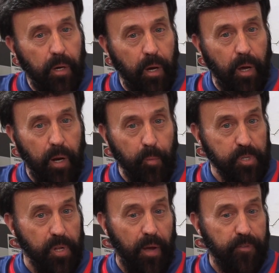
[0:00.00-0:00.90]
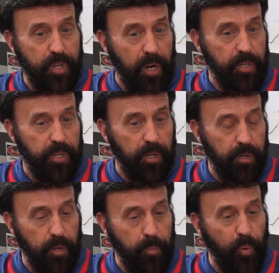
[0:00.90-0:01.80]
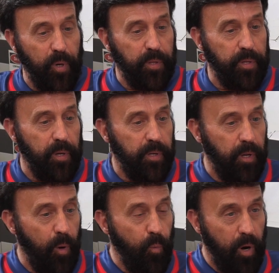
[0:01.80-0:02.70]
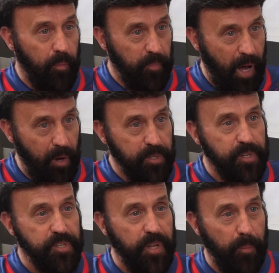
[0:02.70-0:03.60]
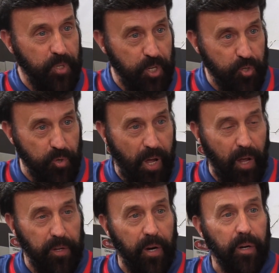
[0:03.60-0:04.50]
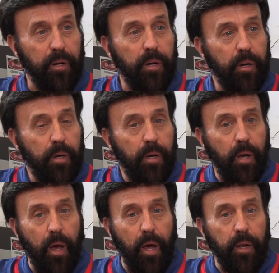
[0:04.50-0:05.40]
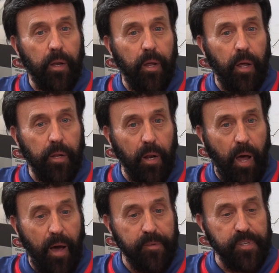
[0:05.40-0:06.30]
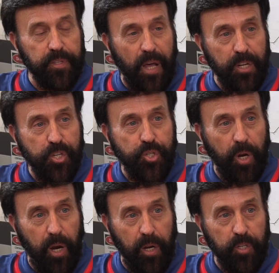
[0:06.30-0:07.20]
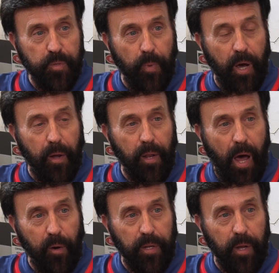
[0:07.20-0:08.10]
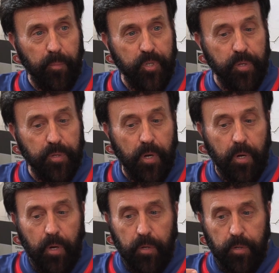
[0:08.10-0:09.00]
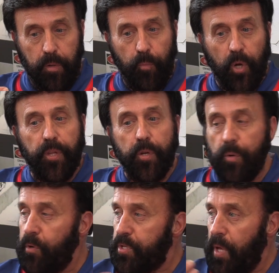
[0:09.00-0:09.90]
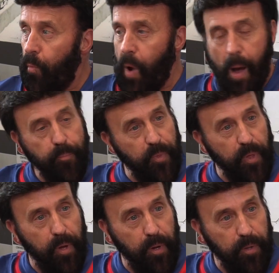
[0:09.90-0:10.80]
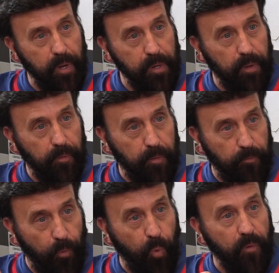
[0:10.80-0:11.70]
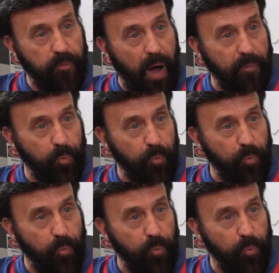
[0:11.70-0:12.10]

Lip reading: And it was life-changing to the point that, one of them now is a STEM teacher down there. And the lives that's changed by allowing them to what they do is they wrap the 4 or 5